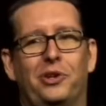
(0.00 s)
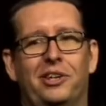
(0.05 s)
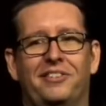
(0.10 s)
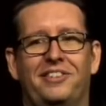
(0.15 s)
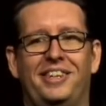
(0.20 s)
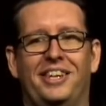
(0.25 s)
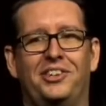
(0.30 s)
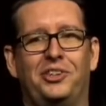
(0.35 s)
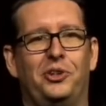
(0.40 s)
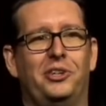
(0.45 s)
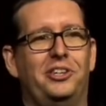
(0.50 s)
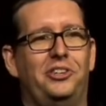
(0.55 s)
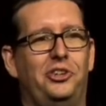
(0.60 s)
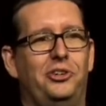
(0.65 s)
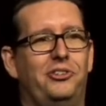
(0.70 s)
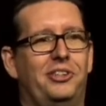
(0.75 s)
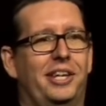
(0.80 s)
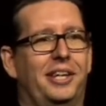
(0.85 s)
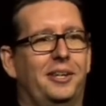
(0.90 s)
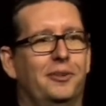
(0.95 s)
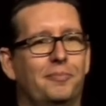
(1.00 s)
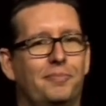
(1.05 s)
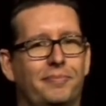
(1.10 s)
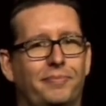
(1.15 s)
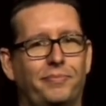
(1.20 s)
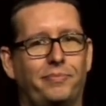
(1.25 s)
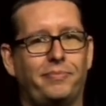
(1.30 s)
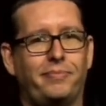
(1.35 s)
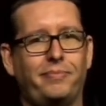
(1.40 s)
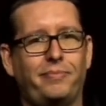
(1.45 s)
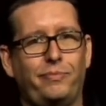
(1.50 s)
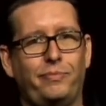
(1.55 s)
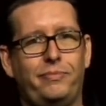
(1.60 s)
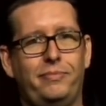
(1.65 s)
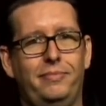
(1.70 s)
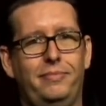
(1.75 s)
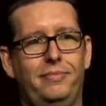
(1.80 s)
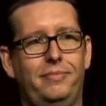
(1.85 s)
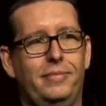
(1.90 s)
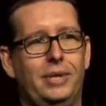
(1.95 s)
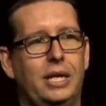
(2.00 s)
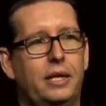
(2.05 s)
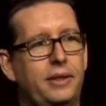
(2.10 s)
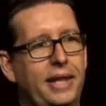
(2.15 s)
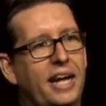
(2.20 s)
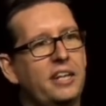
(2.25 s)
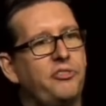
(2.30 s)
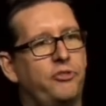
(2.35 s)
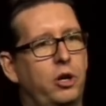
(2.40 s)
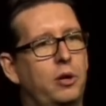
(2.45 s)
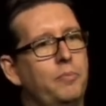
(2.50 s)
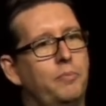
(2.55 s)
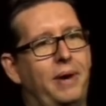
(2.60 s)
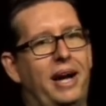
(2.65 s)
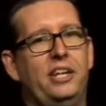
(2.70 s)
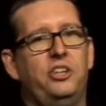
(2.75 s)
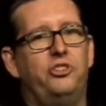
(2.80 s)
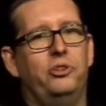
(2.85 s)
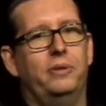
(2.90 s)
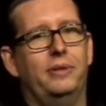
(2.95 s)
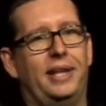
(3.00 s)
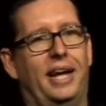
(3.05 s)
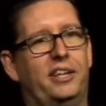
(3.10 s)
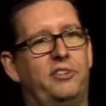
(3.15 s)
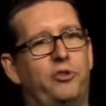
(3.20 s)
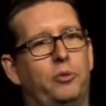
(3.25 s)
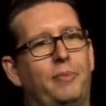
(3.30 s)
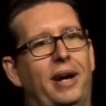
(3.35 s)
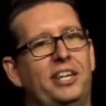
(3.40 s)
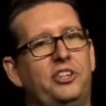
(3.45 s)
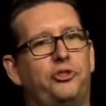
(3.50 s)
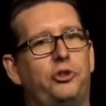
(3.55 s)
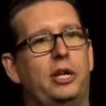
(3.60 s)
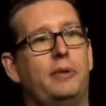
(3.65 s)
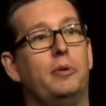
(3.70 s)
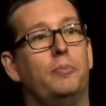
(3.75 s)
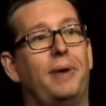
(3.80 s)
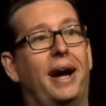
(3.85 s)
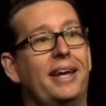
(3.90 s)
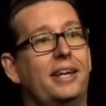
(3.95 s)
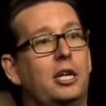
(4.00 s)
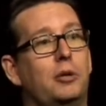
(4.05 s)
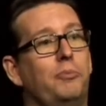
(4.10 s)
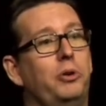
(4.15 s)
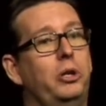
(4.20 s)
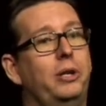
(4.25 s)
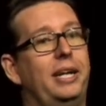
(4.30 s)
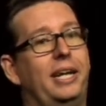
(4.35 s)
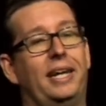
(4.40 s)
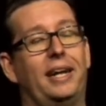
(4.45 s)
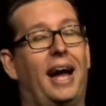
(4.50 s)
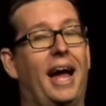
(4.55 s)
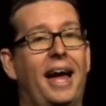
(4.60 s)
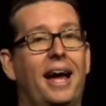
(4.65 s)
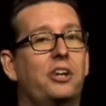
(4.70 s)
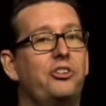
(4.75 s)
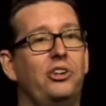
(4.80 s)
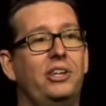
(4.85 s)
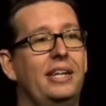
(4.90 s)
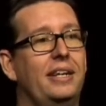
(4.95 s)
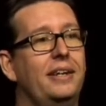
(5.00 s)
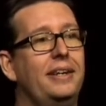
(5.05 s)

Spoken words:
of 6 or has used it? That's from my stream and my community. I actually didn't